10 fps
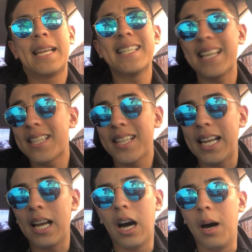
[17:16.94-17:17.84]
He just
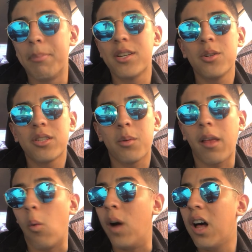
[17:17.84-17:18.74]
hasn't produced
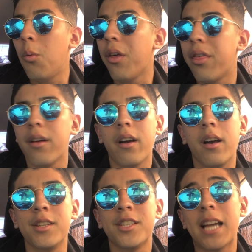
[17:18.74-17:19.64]
well with
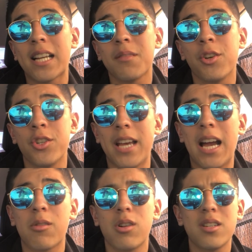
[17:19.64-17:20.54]
Jacksonville
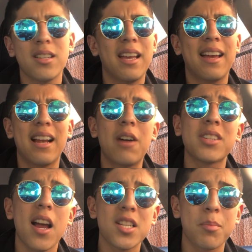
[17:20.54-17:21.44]
Jaguars, and I
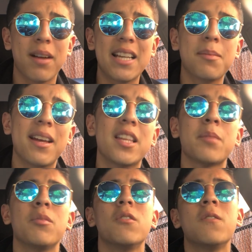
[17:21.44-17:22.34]
was kind of surprised by
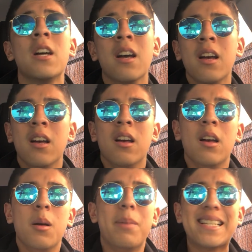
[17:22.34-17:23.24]
this move.
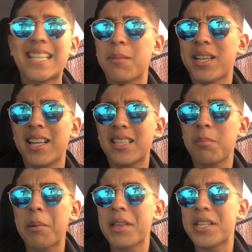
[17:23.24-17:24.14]
Basically because
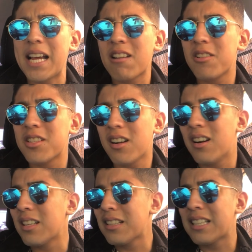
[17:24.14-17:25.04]
maybe the Jaguars
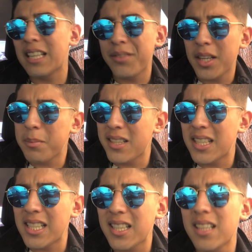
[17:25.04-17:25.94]
are giving up this
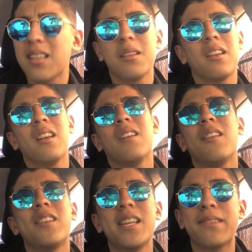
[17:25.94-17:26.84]
season.
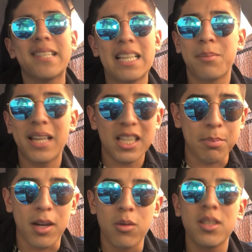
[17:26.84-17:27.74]
Their defense has been
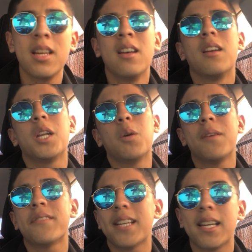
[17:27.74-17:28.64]
exposed.
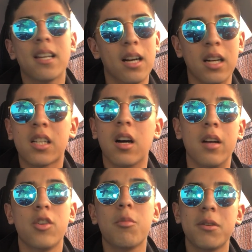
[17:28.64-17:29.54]
We've seen
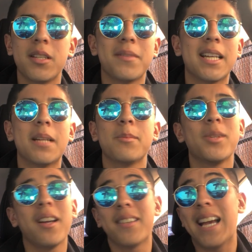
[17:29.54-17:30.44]
a numerous of teams.
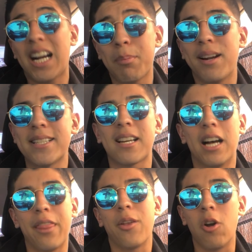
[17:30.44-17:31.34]
We saw Dak
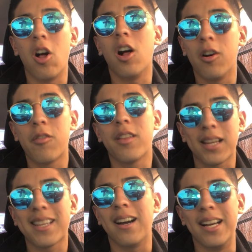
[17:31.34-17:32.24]
Prescott throw all over
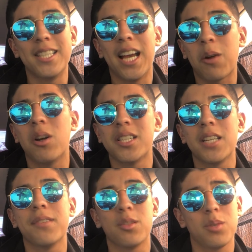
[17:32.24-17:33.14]
the Jaguars
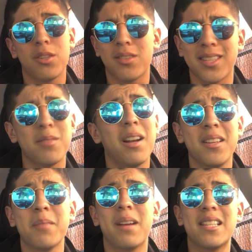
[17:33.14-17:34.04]
defense, which was
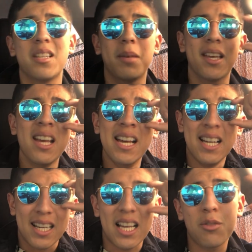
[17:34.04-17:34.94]
very surprising to me
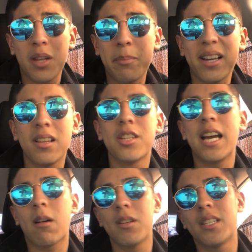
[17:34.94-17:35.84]
because I was really big on the
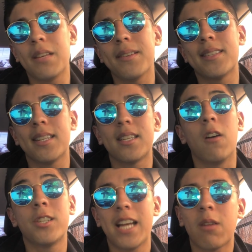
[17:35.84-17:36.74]
Jaguars defense this
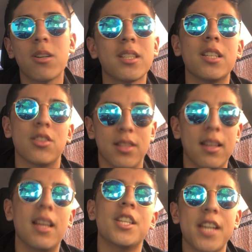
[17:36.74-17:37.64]
year, or Jaguars in
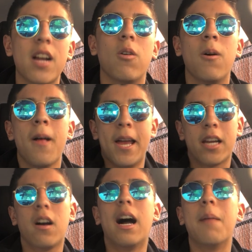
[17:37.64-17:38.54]
general.
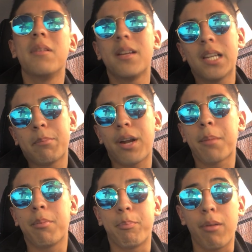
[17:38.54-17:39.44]
I believed in
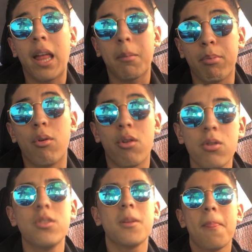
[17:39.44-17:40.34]
Blake
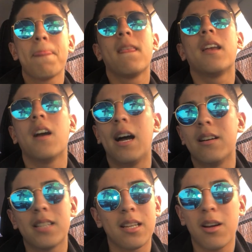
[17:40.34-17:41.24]
Bortles.
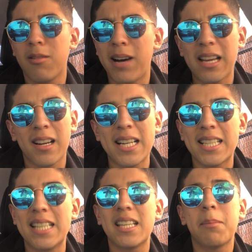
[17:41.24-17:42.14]
I was like, no, why are you
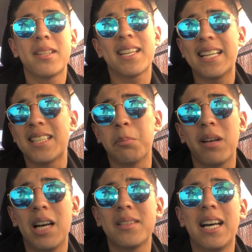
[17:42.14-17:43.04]
criticizing him? He took you guys to the
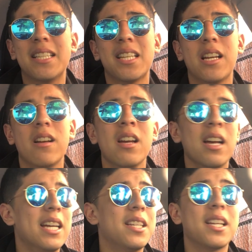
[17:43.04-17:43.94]
playoffs last year.
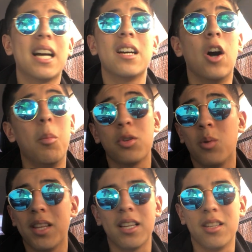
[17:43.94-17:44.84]
He took you down,
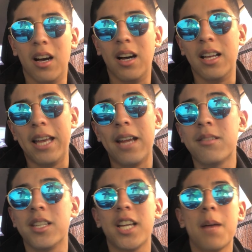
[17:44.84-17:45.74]
almost won the
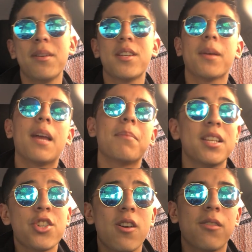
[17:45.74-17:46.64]
AFC Championship game,
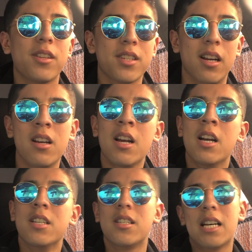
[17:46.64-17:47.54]
but he struggled this year.
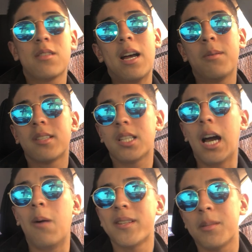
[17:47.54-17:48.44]
So that's why
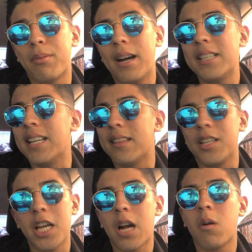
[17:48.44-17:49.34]
I was surprised that
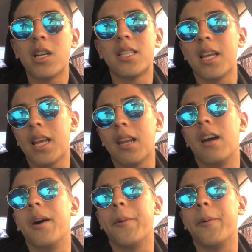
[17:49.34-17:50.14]
the Jaguars didn't